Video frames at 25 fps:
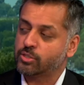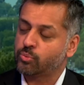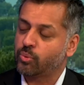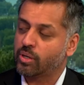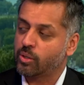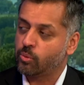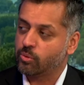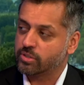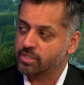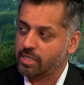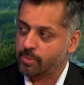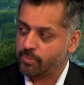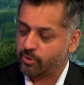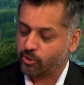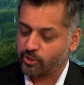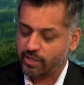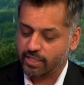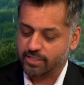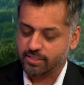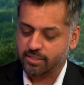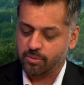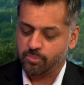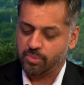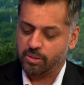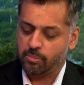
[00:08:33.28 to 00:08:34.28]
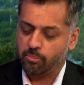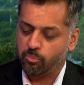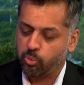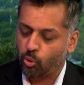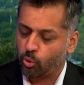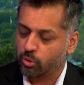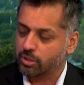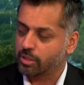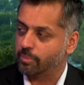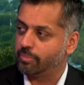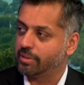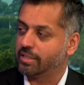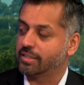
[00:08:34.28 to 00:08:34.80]
what I want Democrats to be
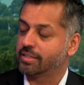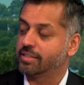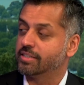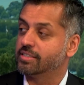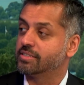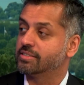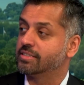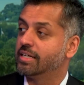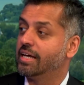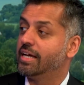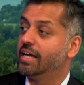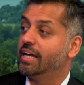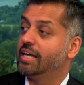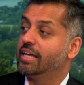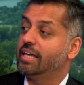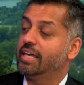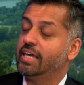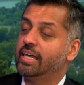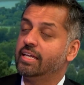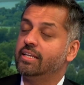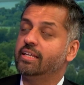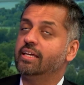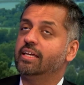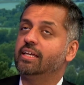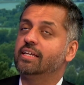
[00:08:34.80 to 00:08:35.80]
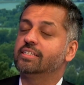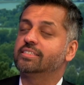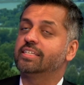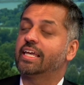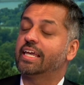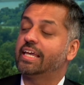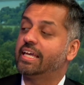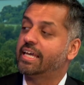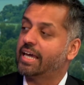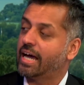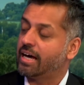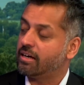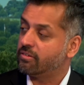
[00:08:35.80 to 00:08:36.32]
bold about this. It is a
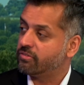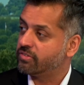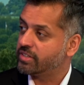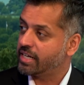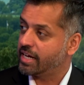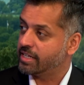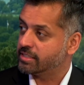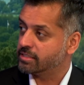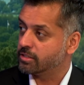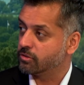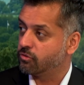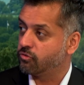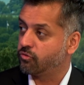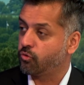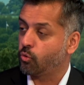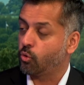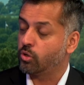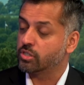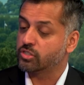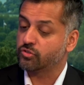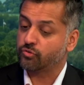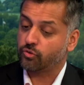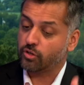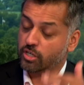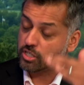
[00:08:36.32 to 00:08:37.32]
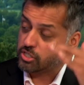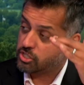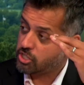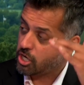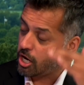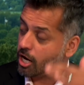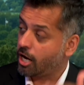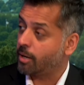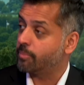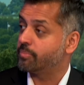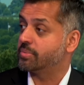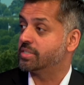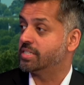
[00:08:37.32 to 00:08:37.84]
galvanizing force for a
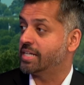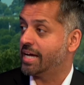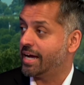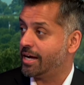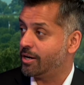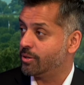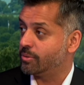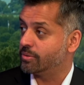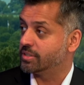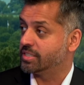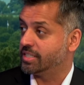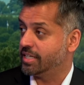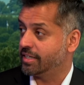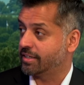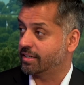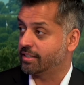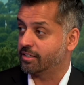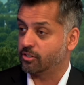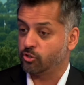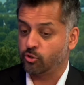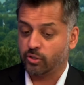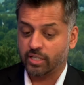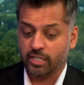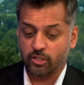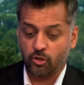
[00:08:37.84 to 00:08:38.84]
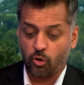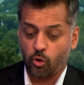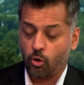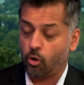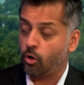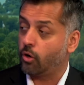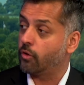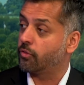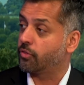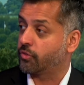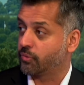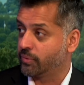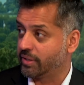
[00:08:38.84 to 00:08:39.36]
top-down ticket. You get
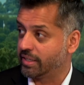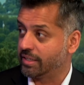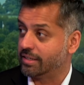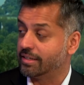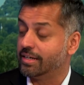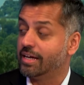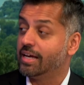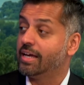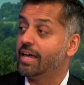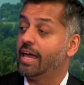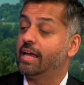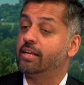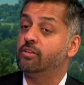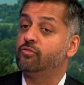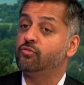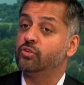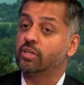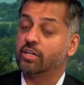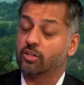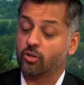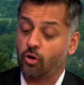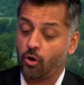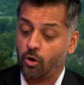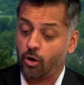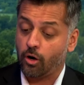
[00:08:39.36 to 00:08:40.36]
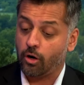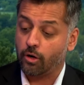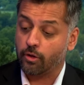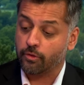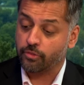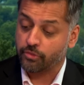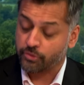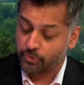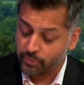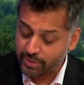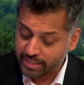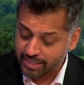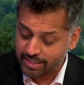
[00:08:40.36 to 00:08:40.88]
all 3. And if you get all
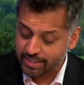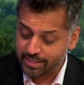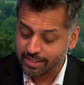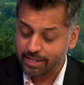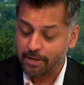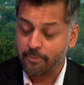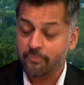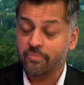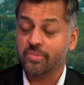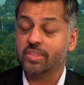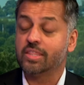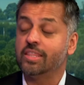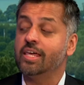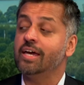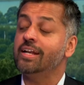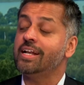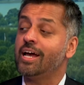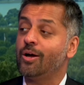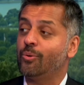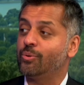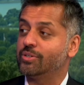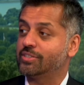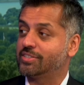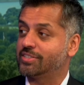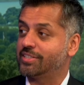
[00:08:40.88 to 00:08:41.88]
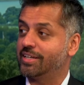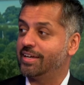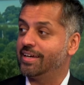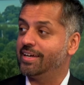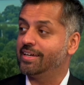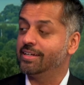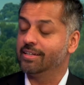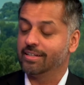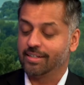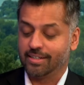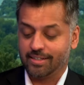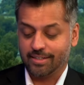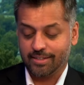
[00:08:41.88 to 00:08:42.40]
3, then I would say,
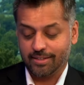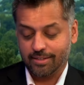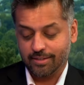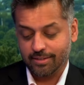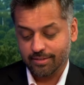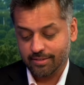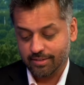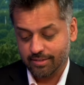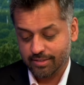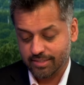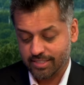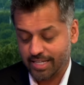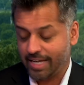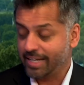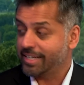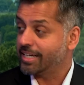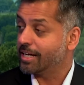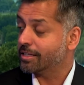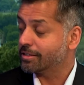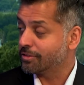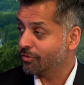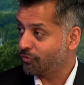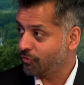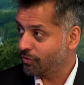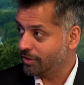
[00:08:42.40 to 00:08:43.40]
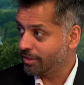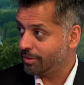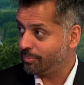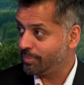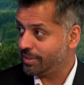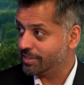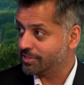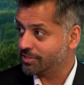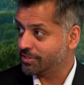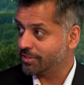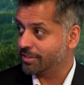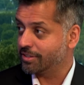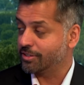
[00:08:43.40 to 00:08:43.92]
take out the
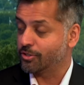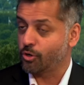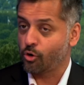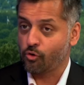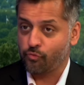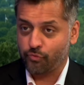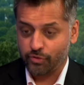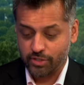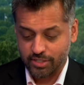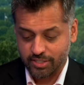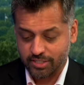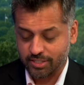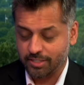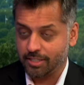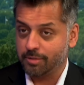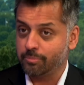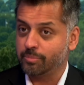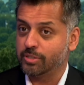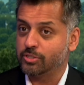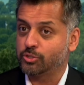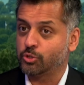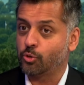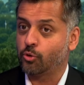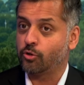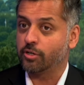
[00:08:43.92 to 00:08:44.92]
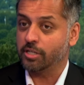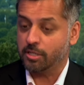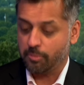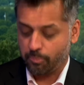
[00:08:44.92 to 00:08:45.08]
filibuster, go for a slim majority,